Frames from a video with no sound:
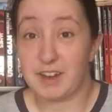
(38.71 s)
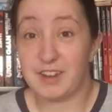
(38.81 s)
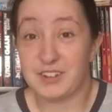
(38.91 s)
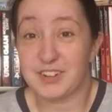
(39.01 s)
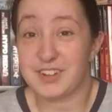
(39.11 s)

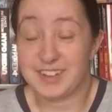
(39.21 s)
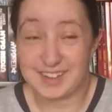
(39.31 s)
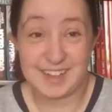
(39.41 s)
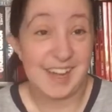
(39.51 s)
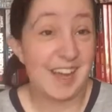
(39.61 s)

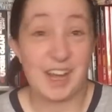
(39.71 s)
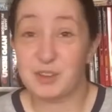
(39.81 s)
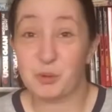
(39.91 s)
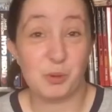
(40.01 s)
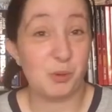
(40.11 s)
I
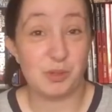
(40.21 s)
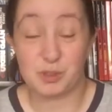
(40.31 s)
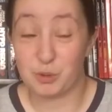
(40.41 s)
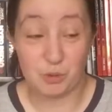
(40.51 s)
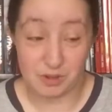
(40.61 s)
don't know what's
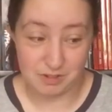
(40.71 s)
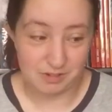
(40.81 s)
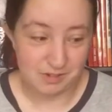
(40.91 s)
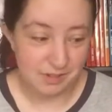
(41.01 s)
going on.